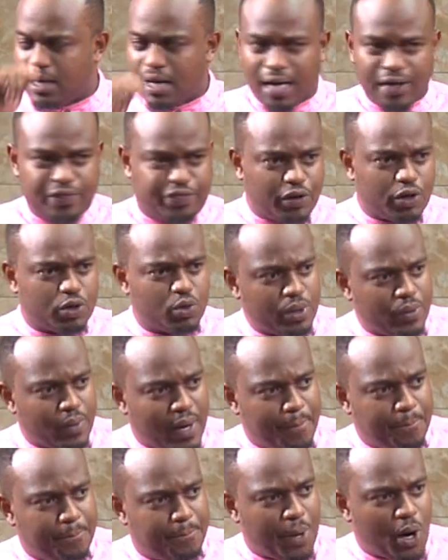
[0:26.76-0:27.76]
I thought we
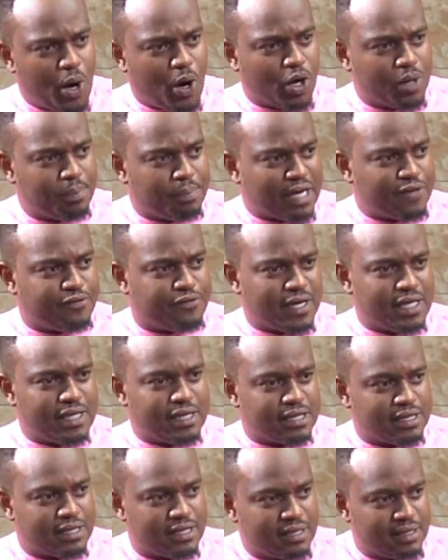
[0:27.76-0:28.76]
were born by
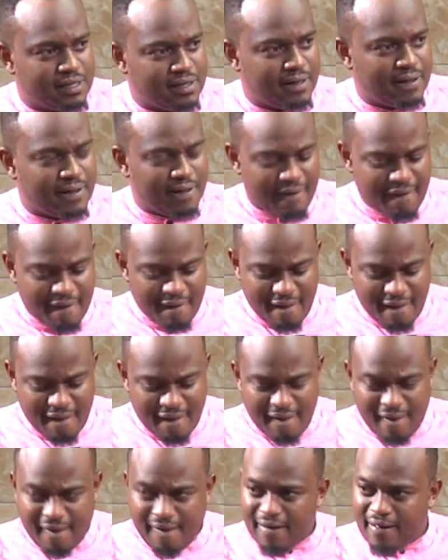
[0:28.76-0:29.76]
faith
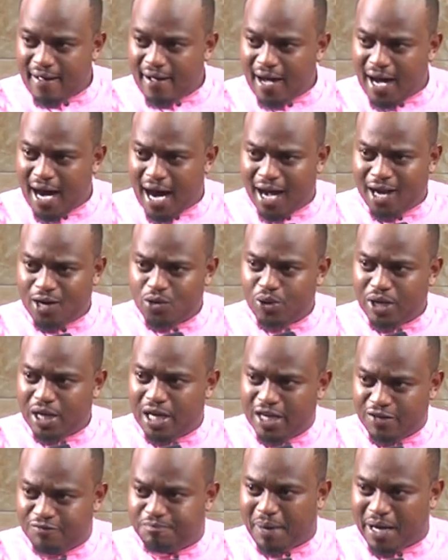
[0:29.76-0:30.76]
and we
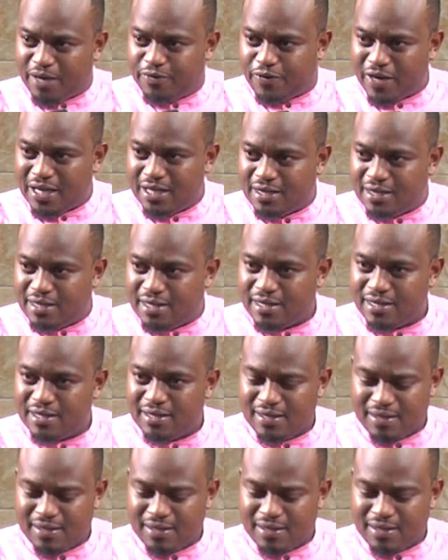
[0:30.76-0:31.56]
live by faith.